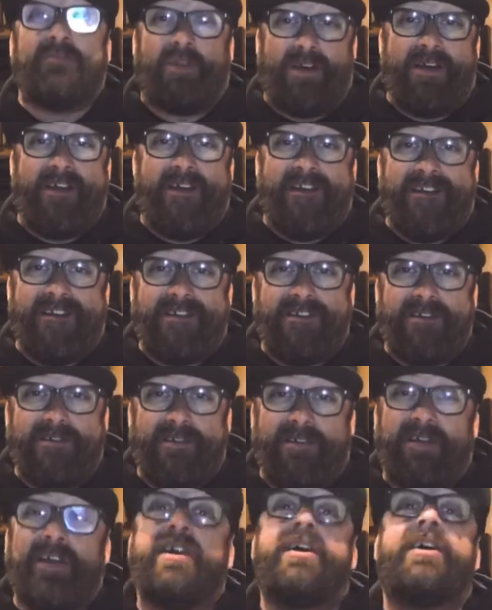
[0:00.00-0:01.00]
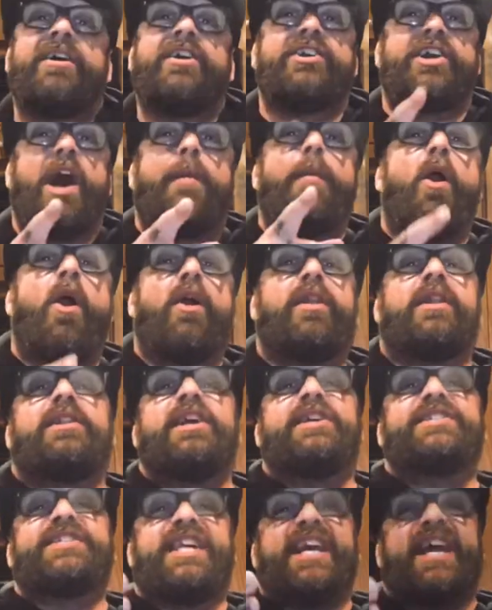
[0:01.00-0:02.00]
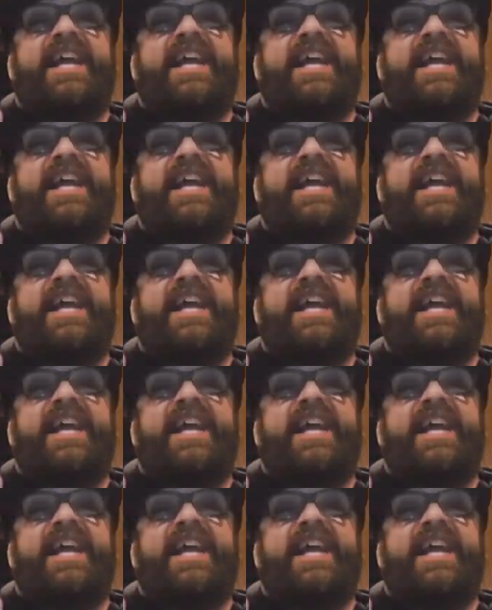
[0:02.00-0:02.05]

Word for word: Huh? Come on, let's